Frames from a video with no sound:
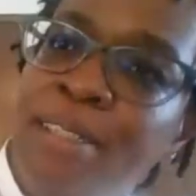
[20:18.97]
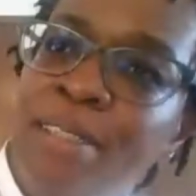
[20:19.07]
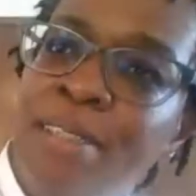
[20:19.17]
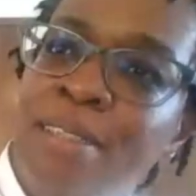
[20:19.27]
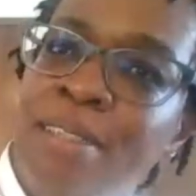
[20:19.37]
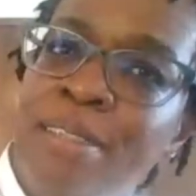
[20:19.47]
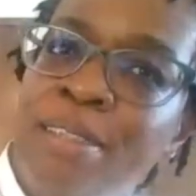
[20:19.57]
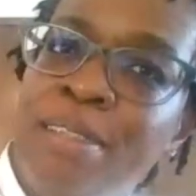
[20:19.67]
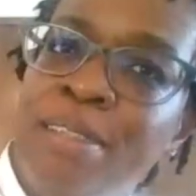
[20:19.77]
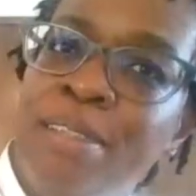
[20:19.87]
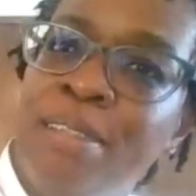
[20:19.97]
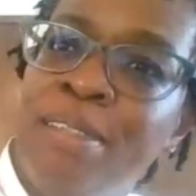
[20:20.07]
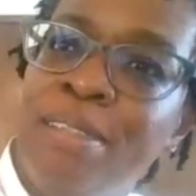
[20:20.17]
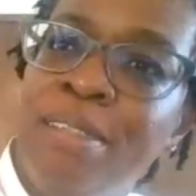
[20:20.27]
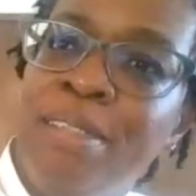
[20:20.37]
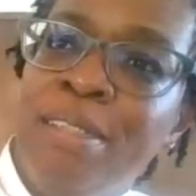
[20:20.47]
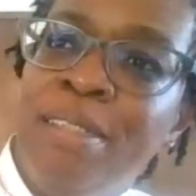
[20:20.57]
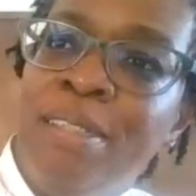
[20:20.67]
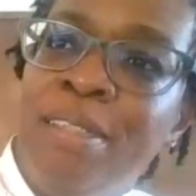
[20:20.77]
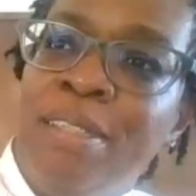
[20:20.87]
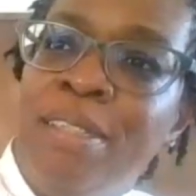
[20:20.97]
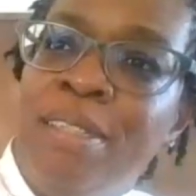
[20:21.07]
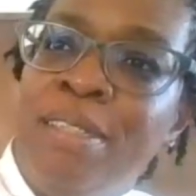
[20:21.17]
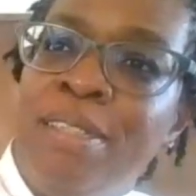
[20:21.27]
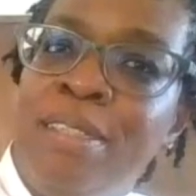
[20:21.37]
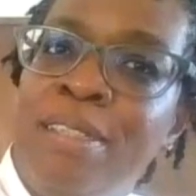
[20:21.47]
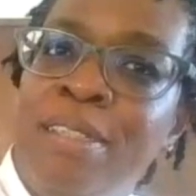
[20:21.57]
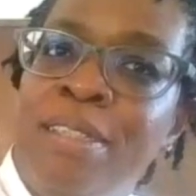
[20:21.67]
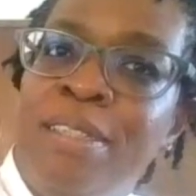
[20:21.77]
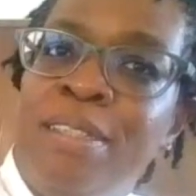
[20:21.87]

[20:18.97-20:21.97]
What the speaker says: (no one is talking)